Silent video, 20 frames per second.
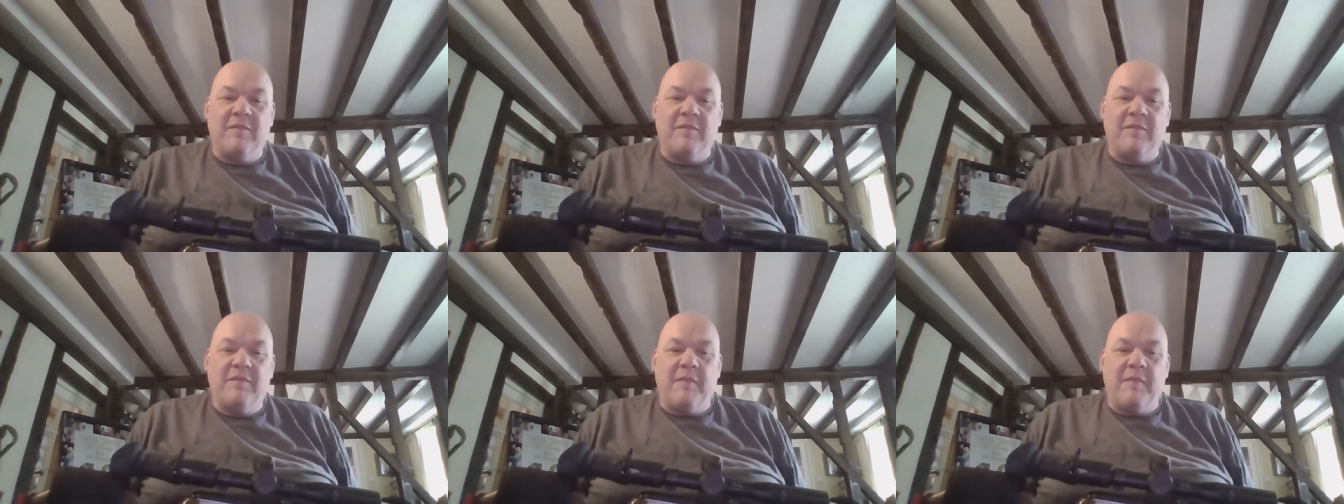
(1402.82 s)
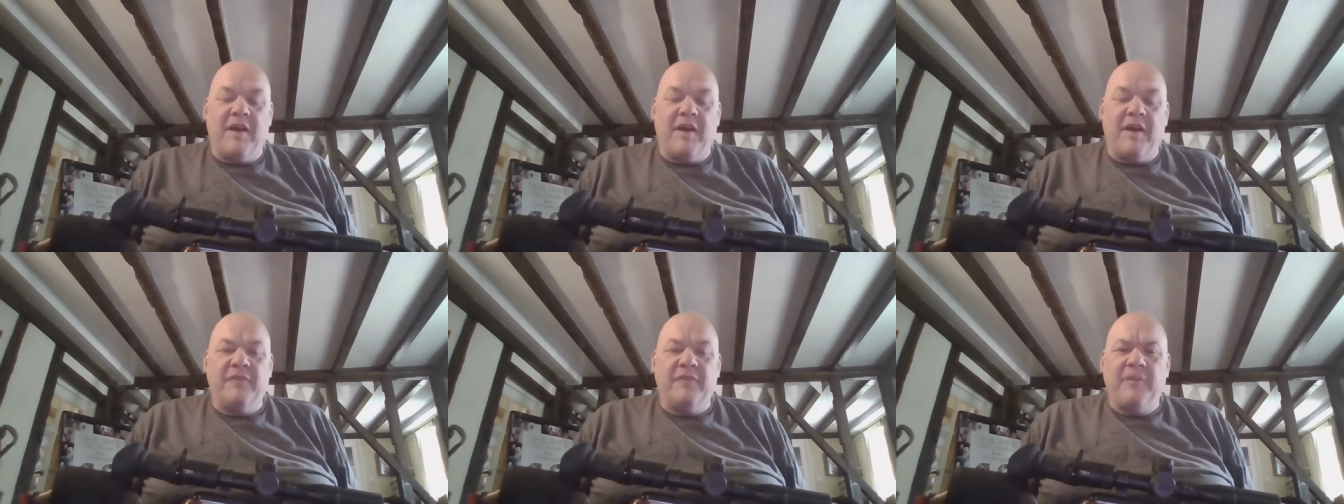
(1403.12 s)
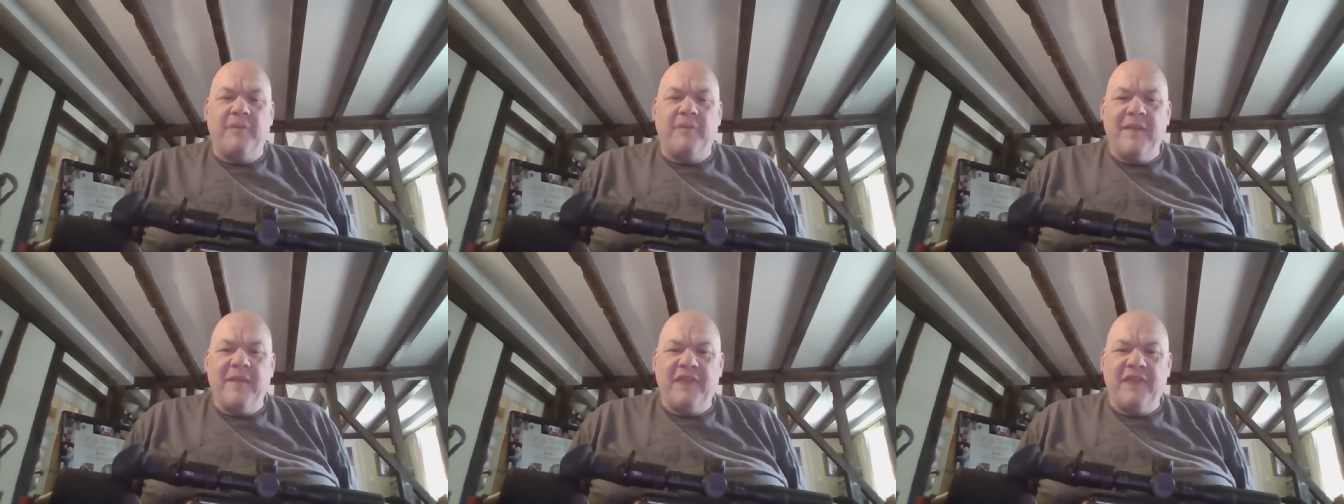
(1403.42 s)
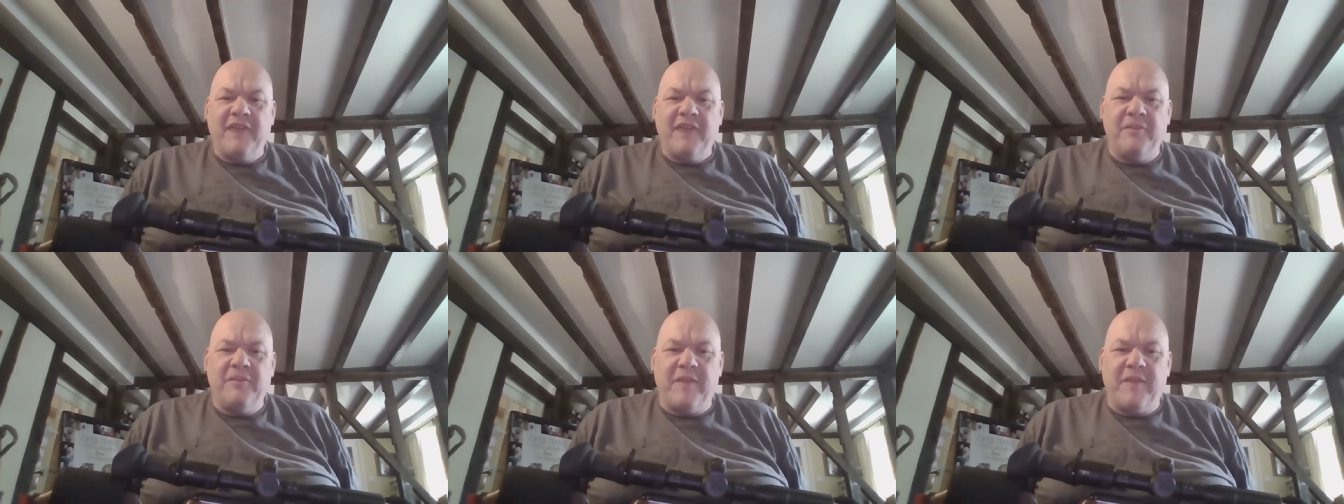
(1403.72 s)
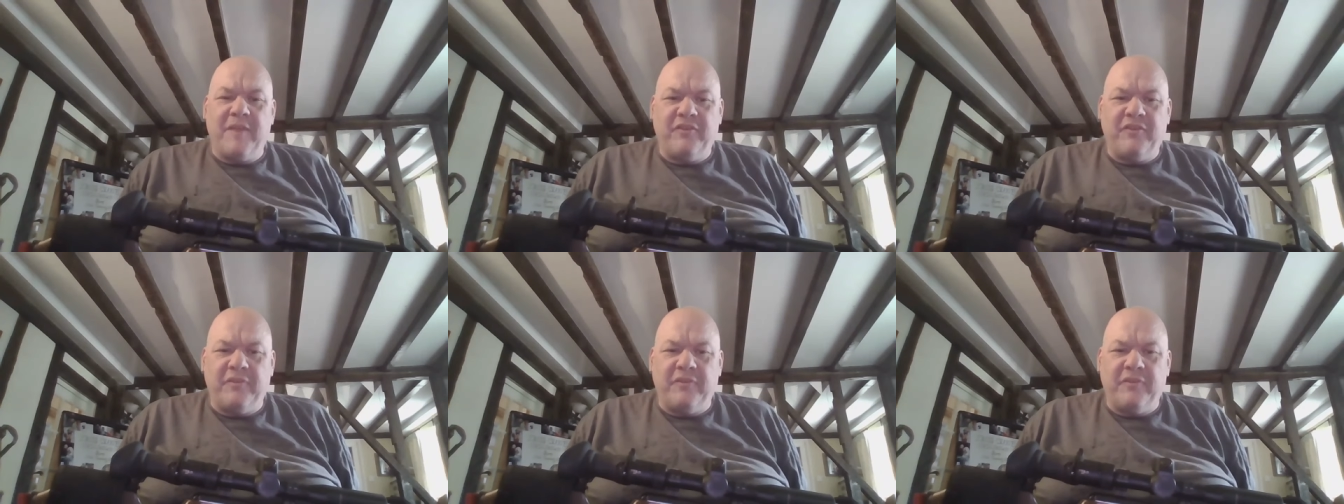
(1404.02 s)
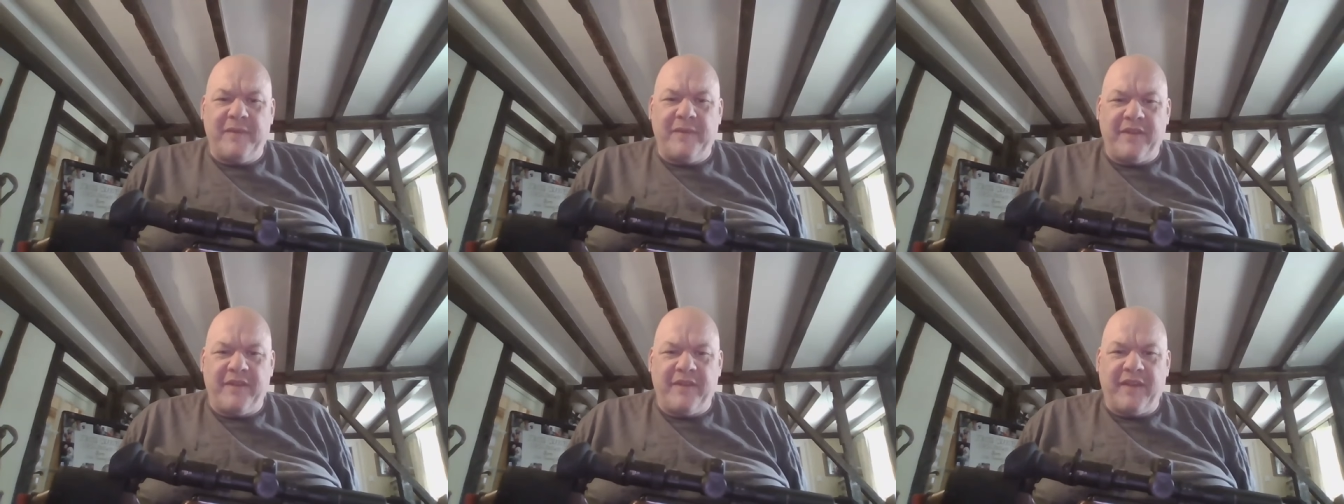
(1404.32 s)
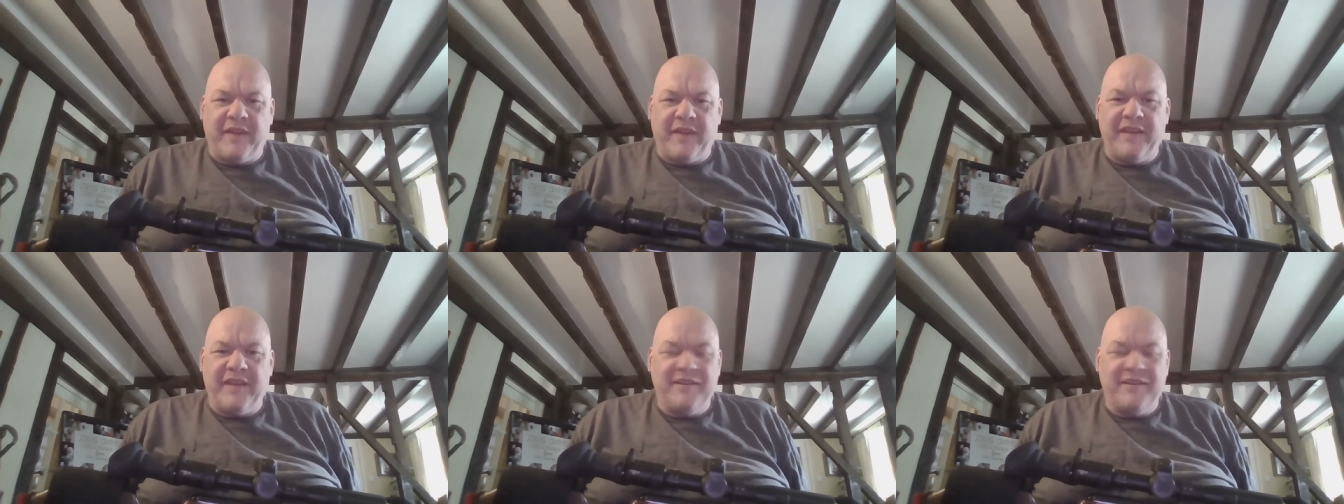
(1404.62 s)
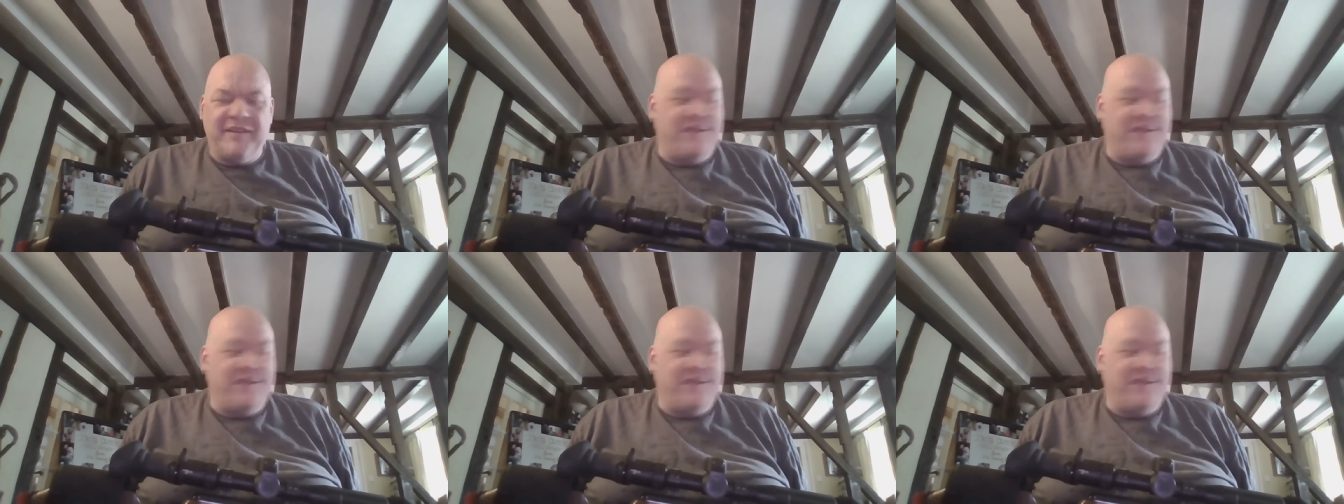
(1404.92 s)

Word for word: remember, um, somebody actually mentioned to me the other day,